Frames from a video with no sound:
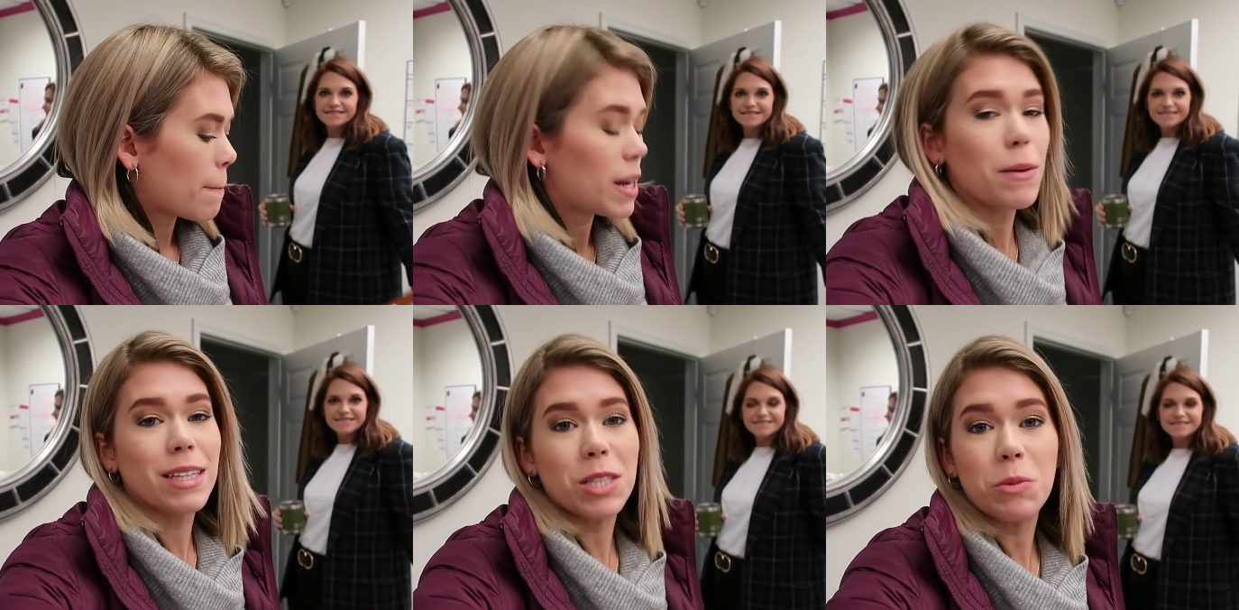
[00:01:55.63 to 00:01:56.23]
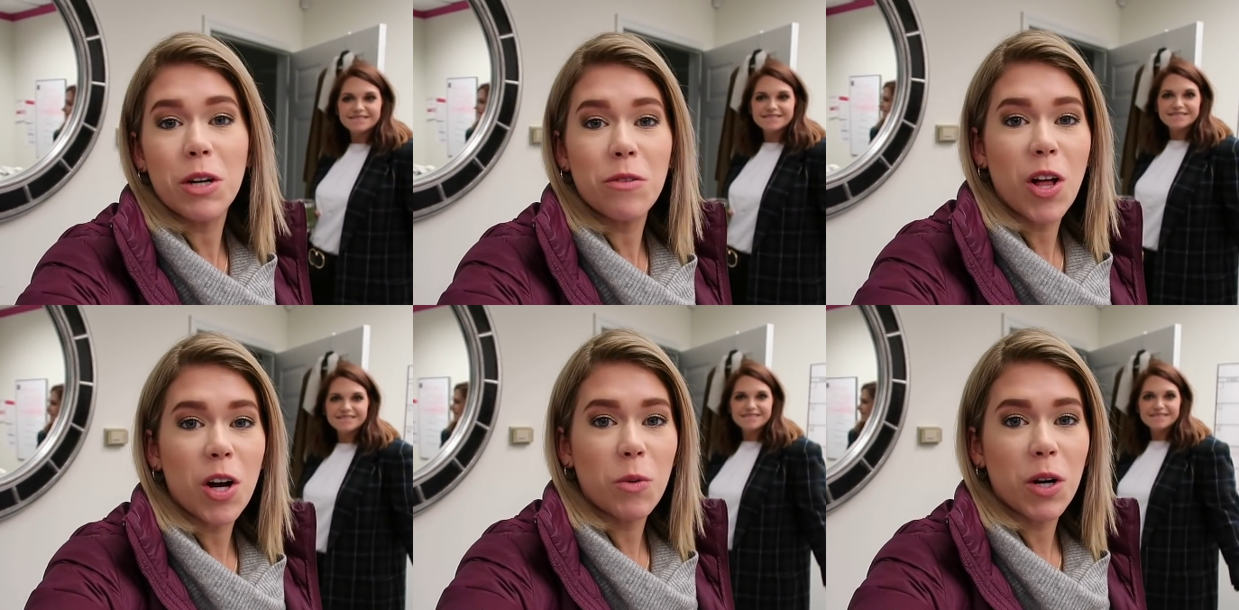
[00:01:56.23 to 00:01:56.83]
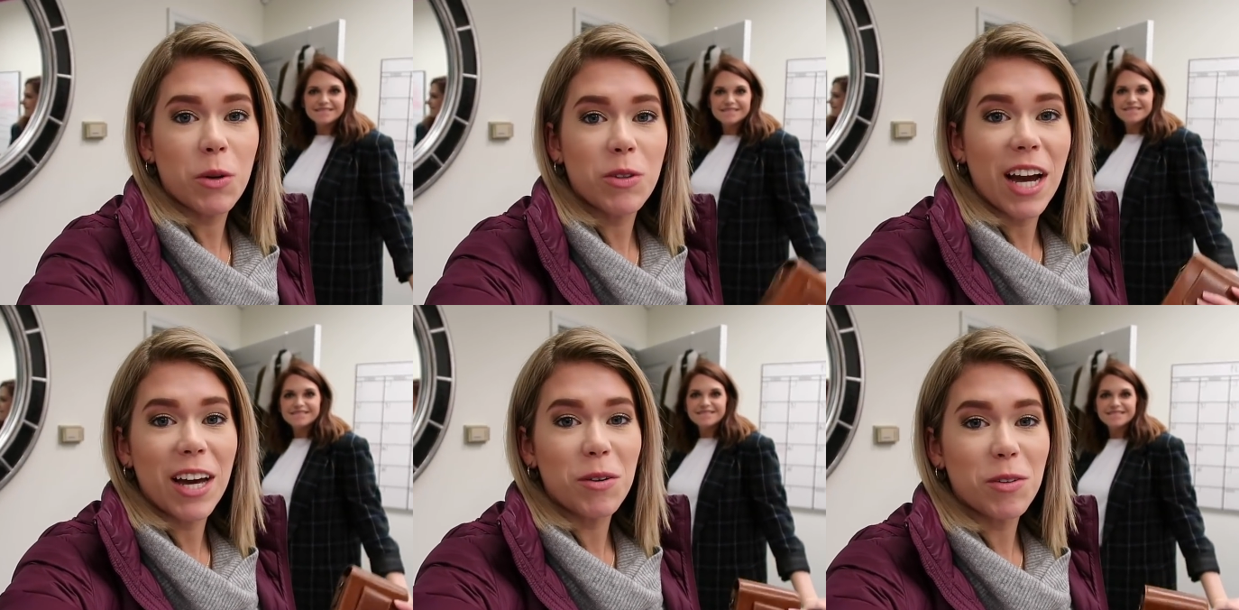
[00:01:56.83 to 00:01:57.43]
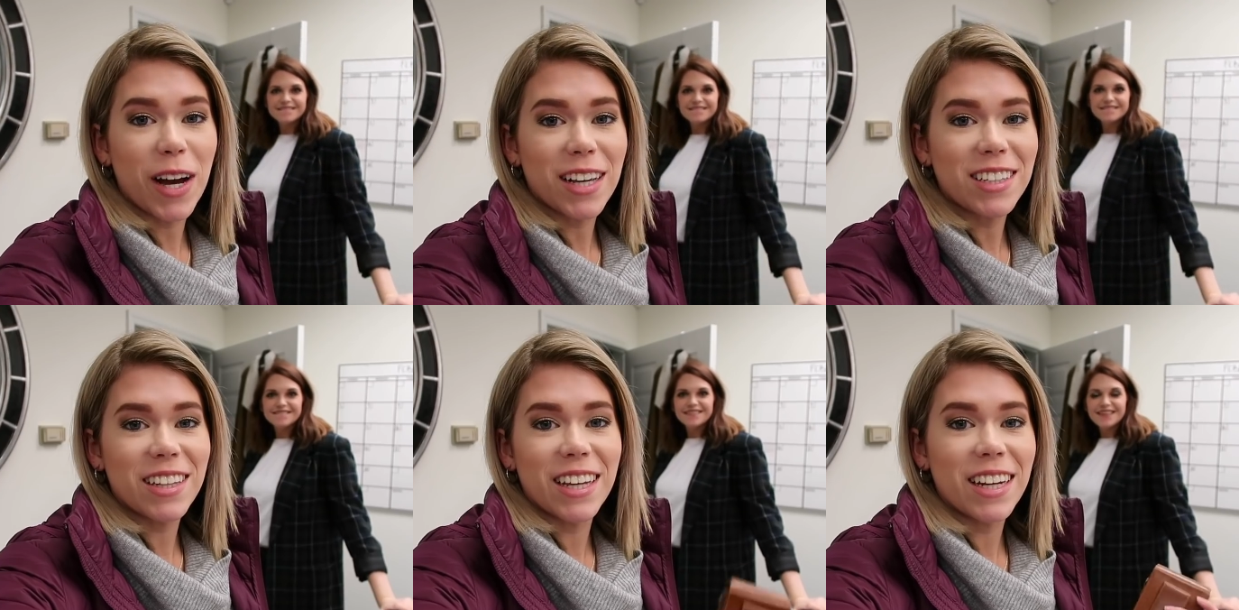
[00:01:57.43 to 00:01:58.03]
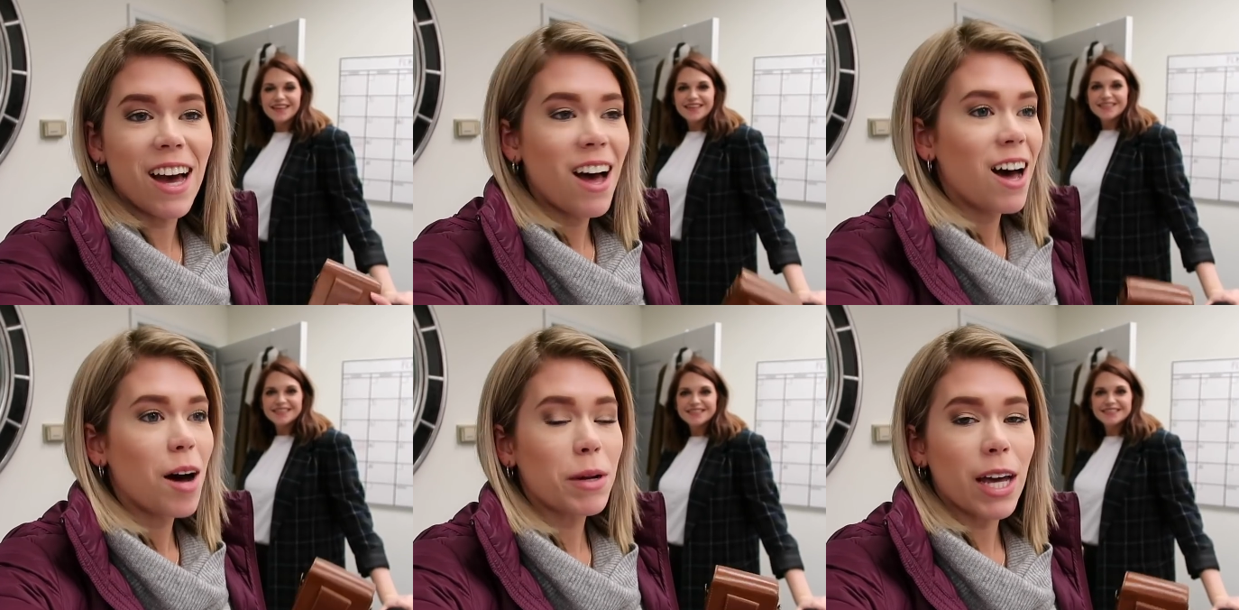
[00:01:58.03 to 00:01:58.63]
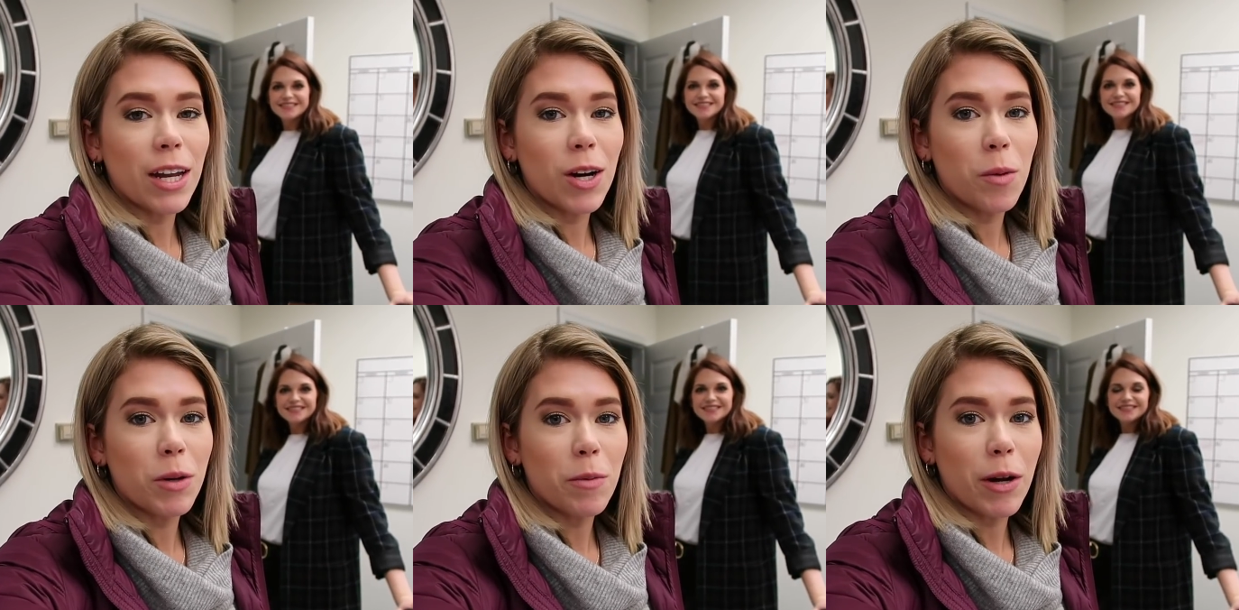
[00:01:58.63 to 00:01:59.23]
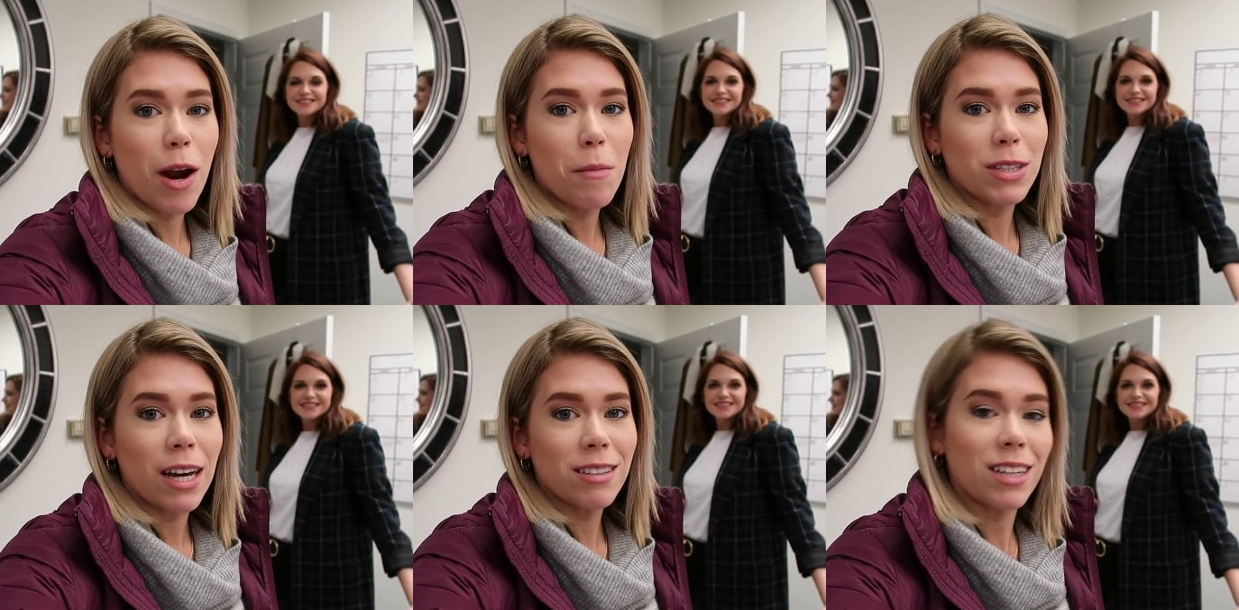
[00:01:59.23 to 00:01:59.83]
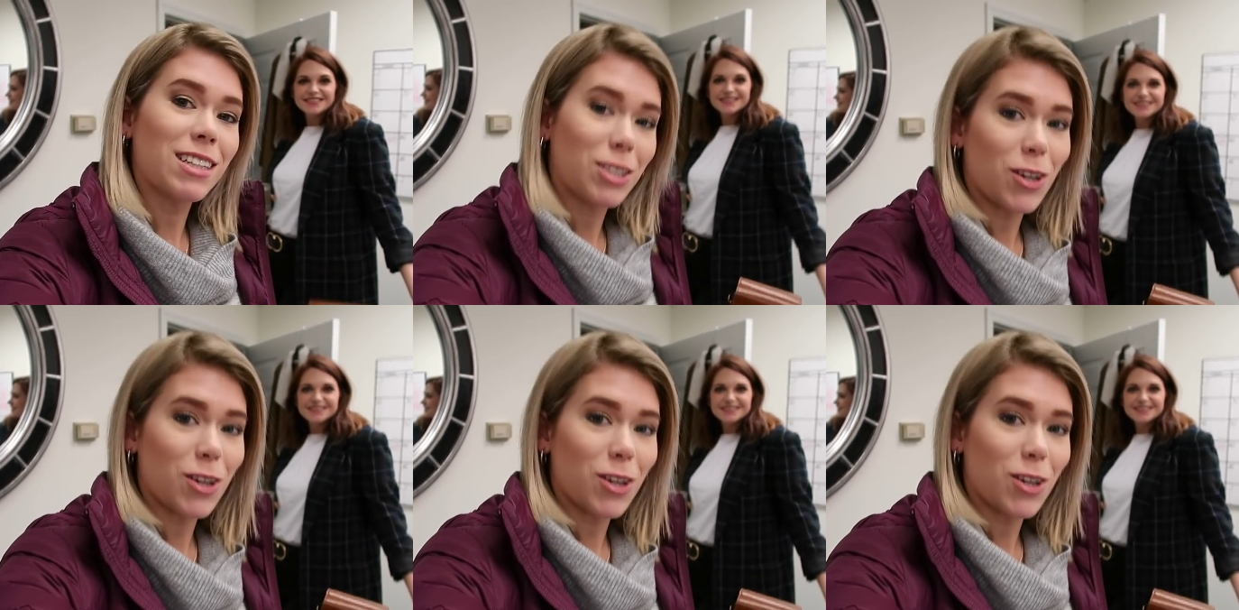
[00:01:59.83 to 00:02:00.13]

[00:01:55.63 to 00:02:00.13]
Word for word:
Speaker 1: But anyways, I just wanted to vlog at work with Diana real fast and then I'm gonna head home and go to my grandma's house because it's